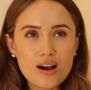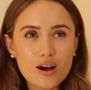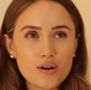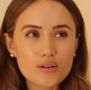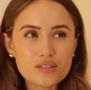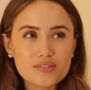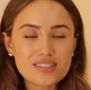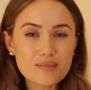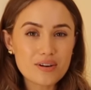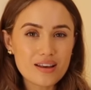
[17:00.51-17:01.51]
a lot of
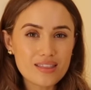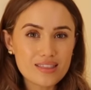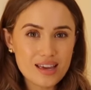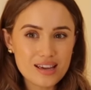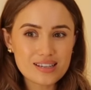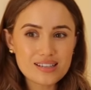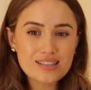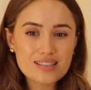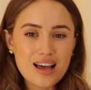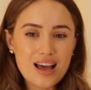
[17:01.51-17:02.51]
similar
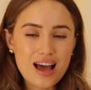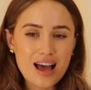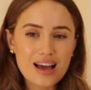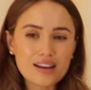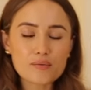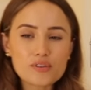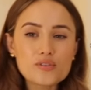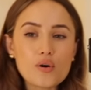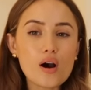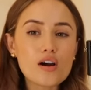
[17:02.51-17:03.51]
things, and I'm just not